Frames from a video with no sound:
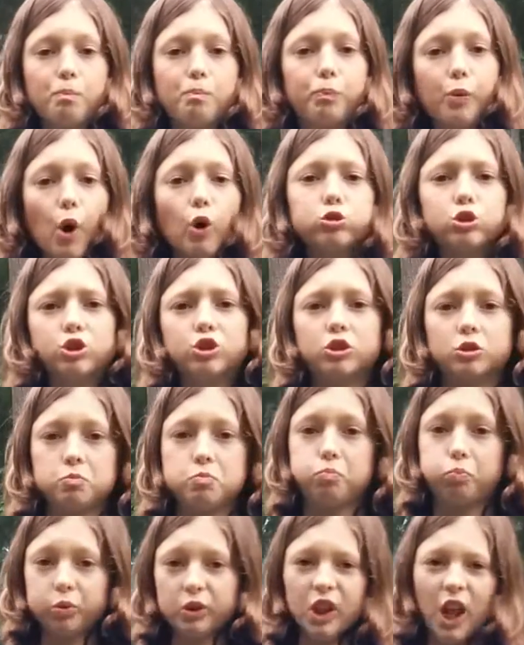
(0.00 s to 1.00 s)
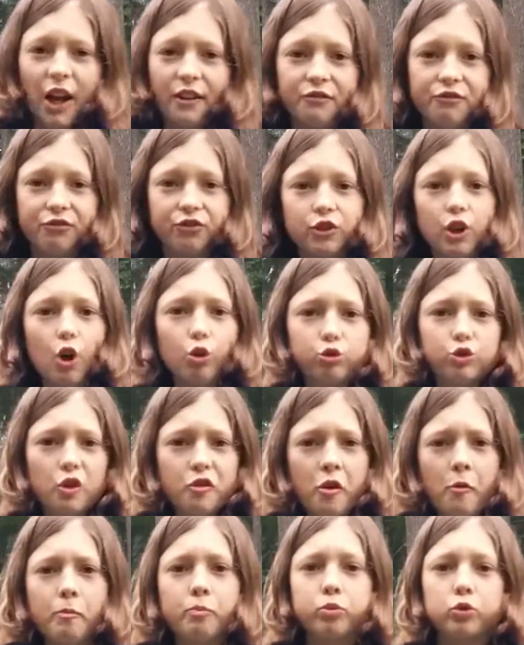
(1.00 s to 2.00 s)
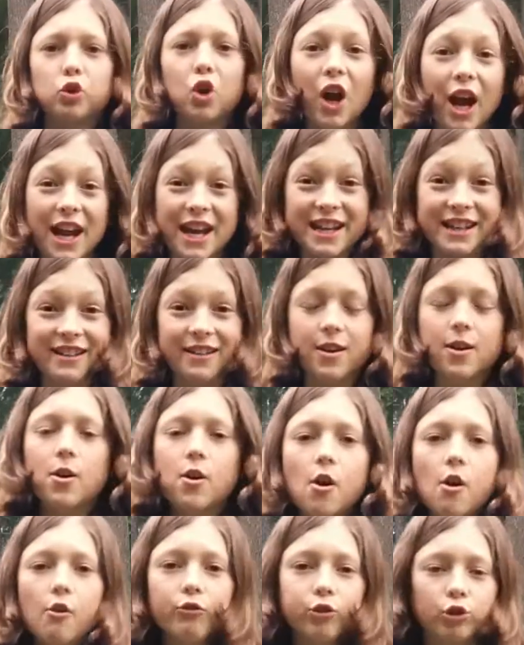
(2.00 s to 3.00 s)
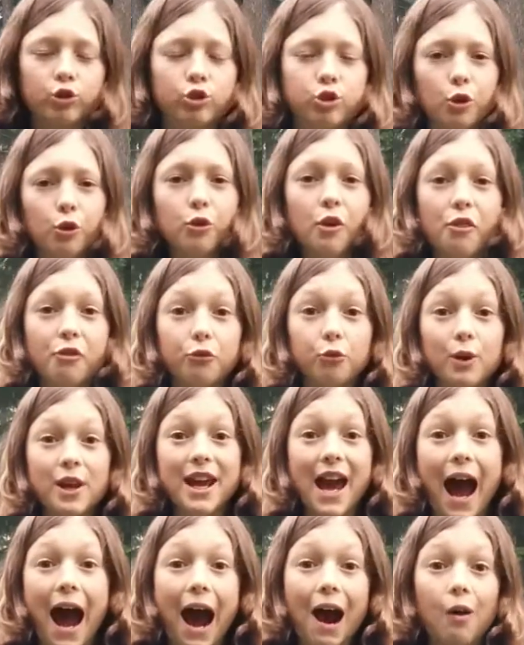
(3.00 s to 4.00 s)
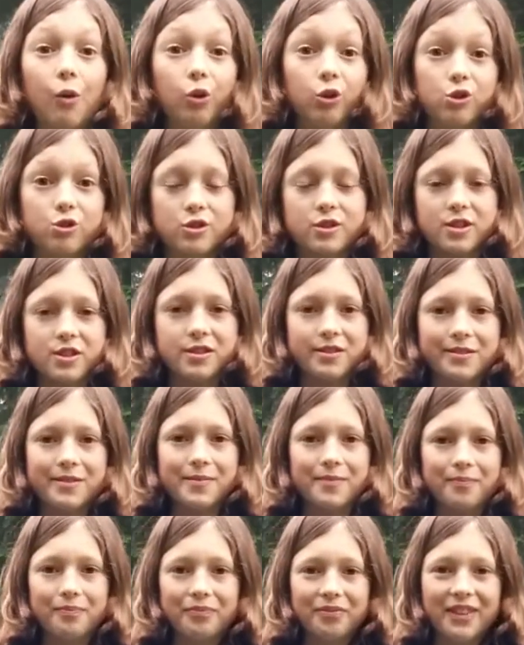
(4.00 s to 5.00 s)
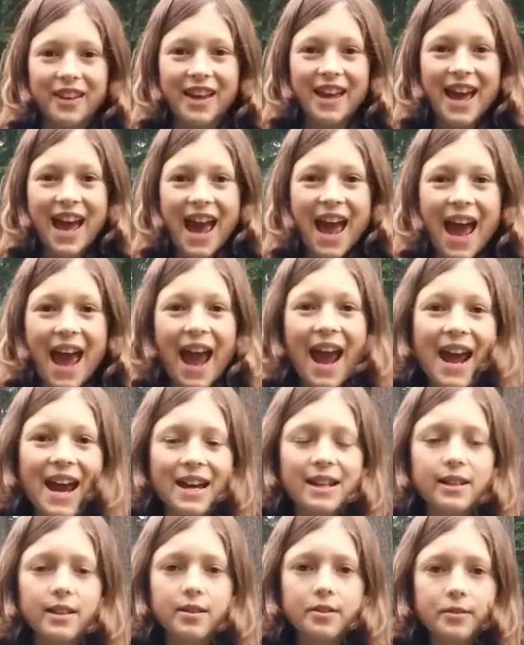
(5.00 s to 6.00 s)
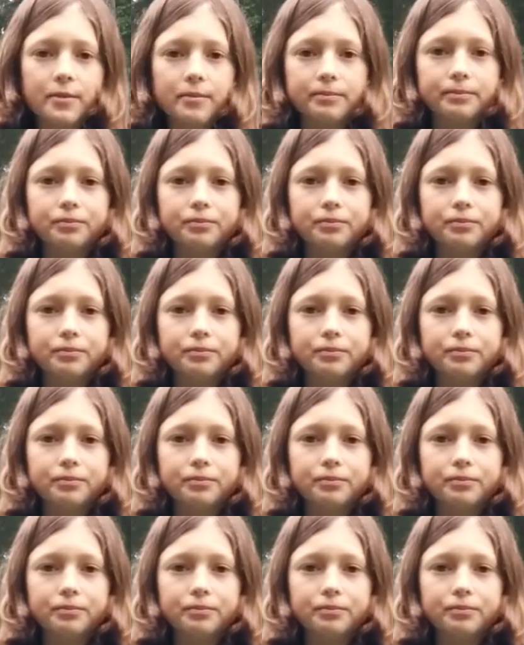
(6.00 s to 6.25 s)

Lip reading: boosts blood flow to the brain for 2 to 3 hours and